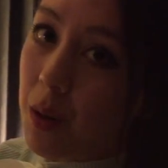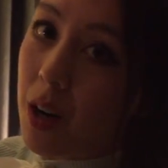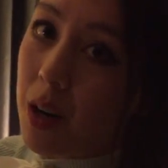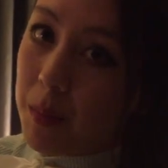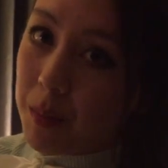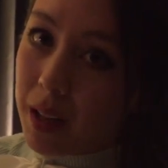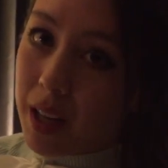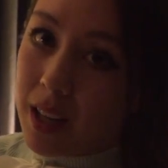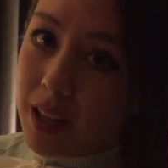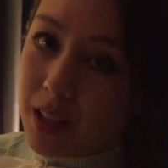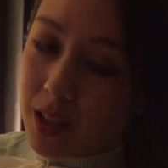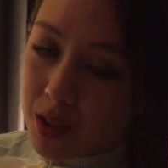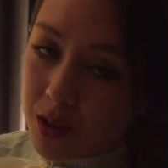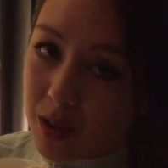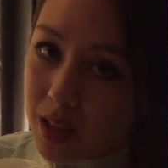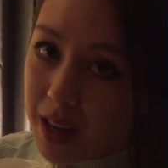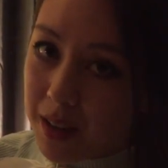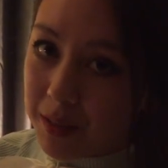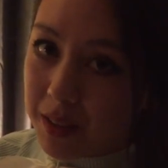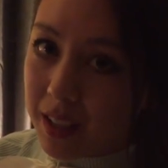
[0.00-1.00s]
you are planning to
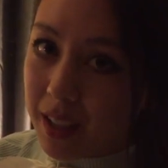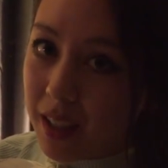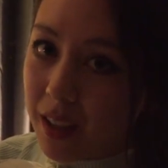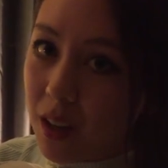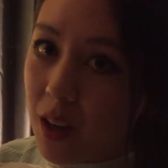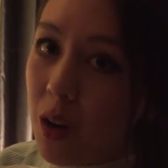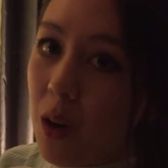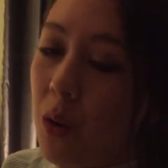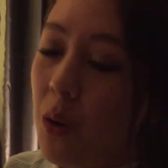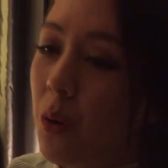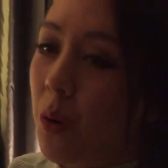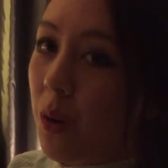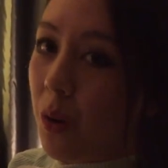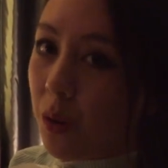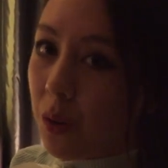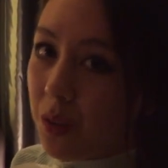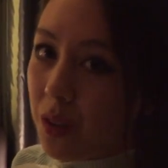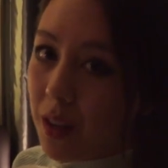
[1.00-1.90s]
travel there, or hold